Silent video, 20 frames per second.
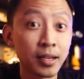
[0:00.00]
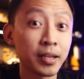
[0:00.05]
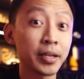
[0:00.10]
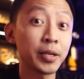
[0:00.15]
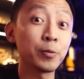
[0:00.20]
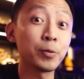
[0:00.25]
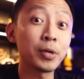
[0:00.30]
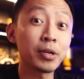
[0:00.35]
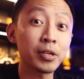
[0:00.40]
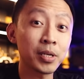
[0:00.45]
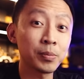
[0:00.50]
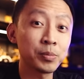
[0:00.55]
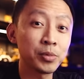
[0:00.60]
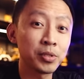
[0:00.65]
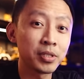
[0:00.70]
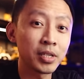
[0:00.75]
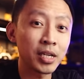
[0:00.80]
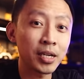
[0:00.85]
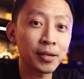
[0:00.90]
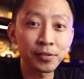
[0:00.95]
Hey, welcome
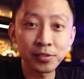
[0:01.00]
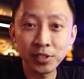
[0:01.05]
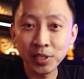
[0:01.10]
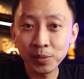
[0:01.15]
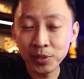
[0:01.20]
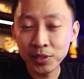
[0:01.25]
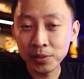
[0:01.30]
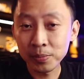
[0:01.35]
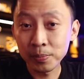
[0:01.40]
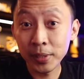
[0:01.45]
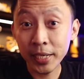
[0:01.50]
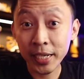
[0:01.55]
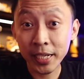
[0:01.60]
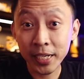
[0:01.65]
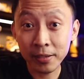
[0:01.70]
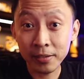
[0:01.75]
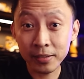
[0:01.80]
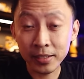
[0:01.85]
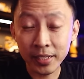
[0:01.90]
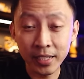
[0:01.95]
to the ultimate
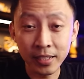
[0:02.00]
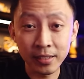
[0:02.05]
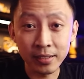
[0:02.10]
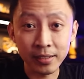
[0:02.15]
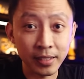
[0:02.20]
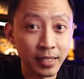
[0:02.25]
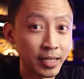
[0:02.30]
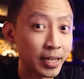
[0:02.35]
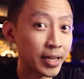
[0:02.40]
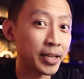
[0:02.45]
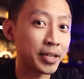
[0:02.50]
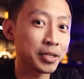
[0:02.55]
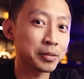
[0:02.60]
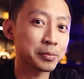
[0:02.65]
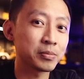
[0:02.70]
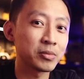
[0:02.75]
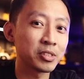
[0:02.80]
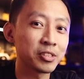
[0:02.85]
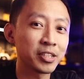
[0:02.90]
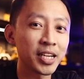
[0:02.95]
blackout kit guide.
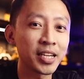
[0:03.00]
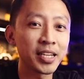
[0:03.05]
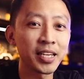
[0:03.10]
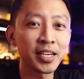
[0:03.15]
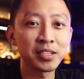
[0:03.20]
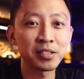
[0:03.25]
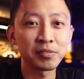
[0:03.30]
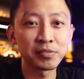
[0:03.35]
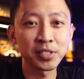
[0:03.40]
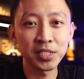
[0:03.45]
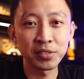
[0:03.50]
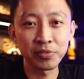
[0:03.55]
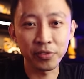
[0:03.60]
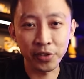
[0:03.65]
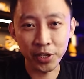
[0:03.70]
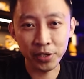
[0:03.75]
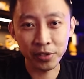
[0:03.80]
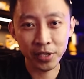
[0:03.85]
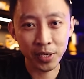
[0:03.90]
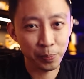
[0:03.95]
Right, at the end of this
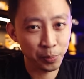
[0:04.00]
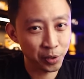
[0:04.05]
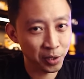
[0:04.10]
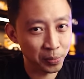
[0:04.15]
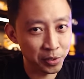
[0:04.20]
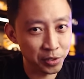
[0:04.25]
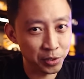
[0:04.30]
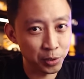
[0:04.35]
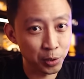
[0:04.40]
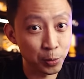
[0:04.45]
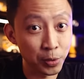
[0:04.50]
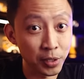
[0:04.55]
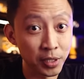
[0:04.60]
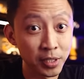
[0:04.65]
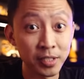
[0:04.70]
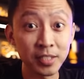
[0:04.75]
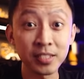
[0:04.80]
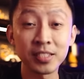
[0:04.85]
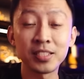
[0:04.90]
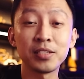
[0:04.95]
video, I promise you will
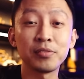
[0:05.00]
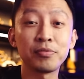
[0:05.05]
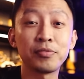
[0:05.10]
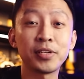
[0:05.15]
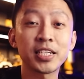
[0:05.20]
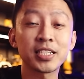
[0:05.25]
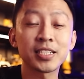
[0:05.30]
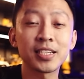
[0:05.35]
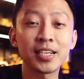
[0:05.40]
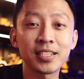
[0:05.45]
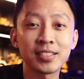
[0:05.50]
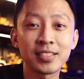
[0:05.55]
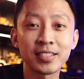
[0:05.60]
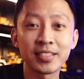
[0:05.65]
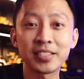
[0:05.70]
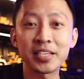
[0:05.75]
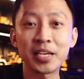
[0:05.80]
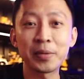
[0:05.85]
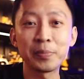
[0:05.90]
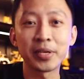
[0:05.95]
not see flashlights the
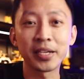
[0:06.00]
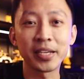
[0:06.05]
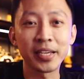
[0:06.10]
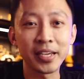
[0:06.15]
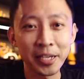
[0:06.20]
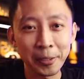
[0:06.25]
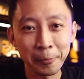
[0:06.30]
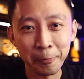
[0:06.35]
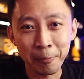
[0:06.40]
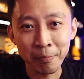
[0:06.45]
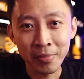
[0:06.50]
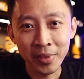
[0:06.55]
same again.